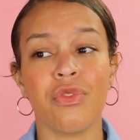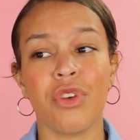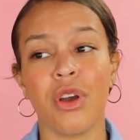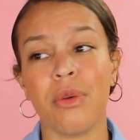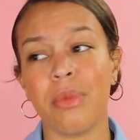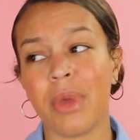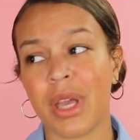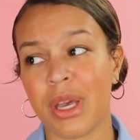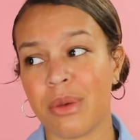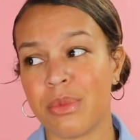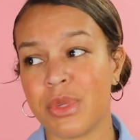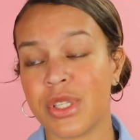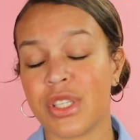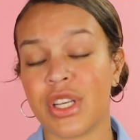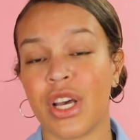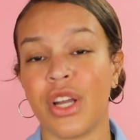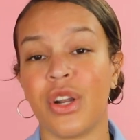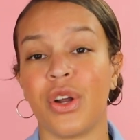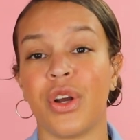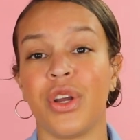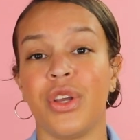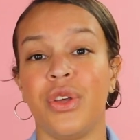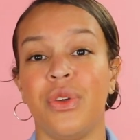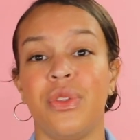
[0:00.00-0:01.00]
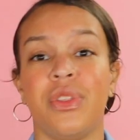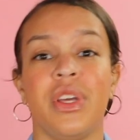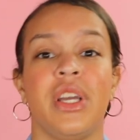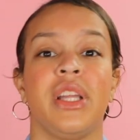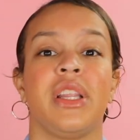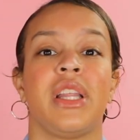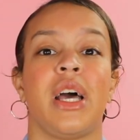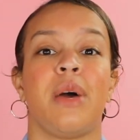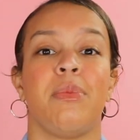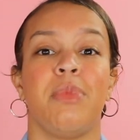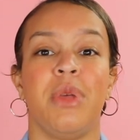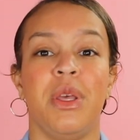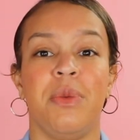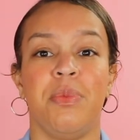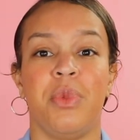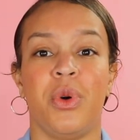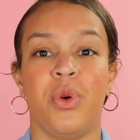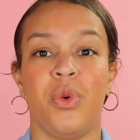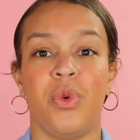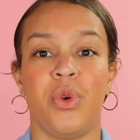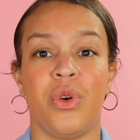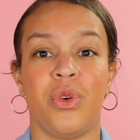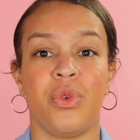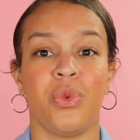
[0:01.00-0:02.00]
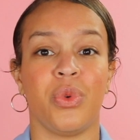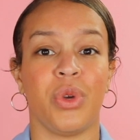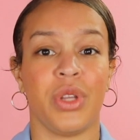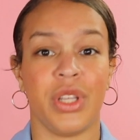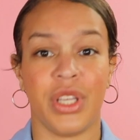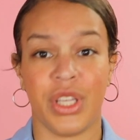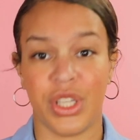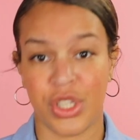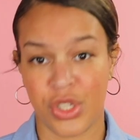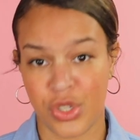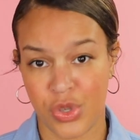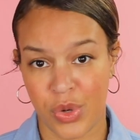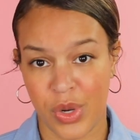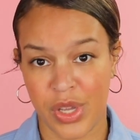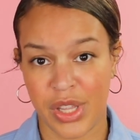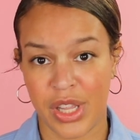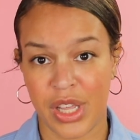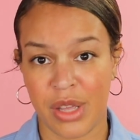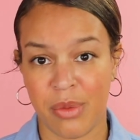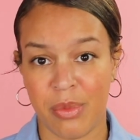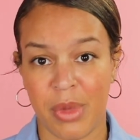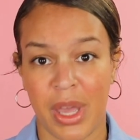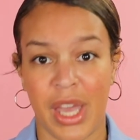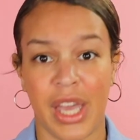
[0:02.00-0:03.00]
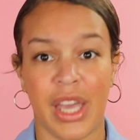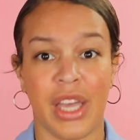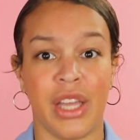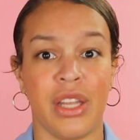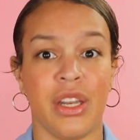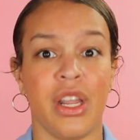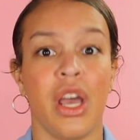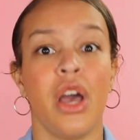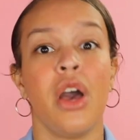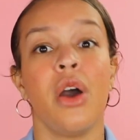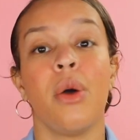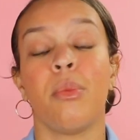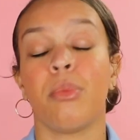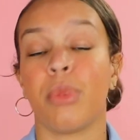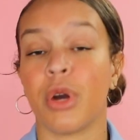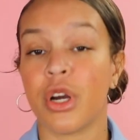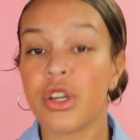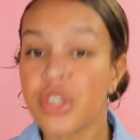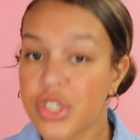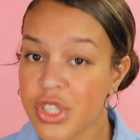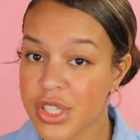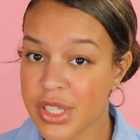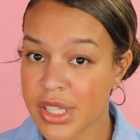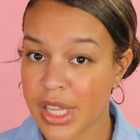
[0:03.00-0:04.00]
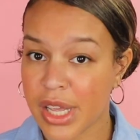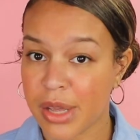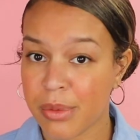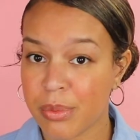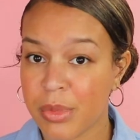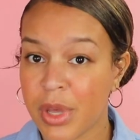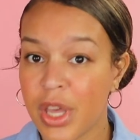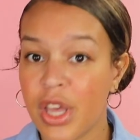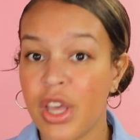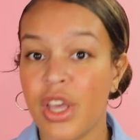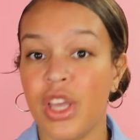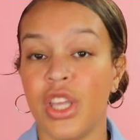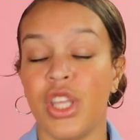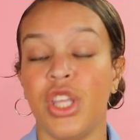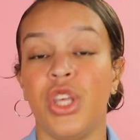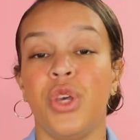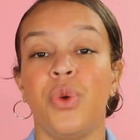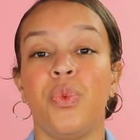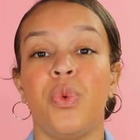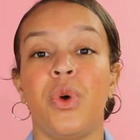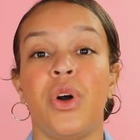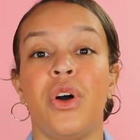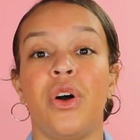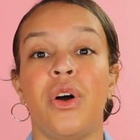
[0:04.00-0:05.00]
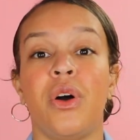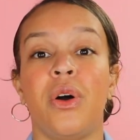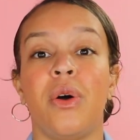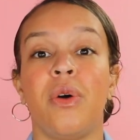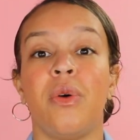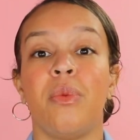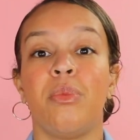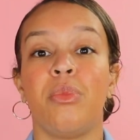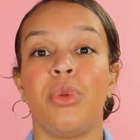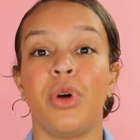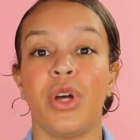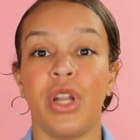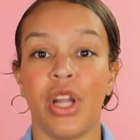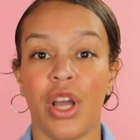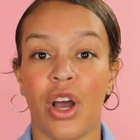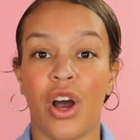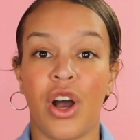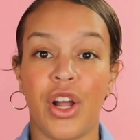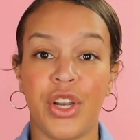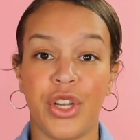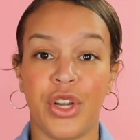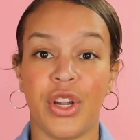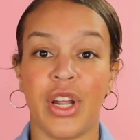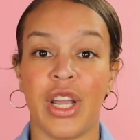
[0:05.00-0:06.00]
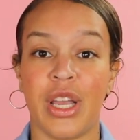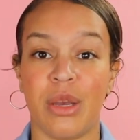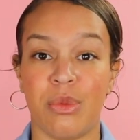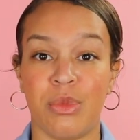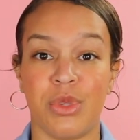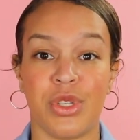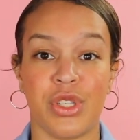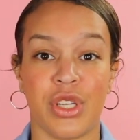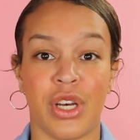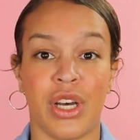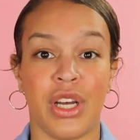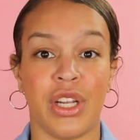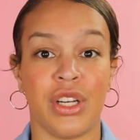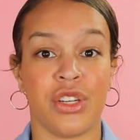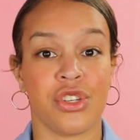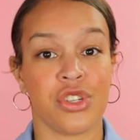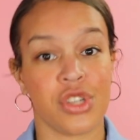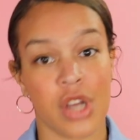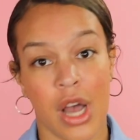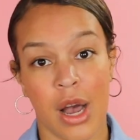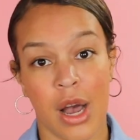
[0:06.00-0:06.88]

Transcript: from Amazon or you think that people will really enjoy them and purchase them, you will put it on your Amazon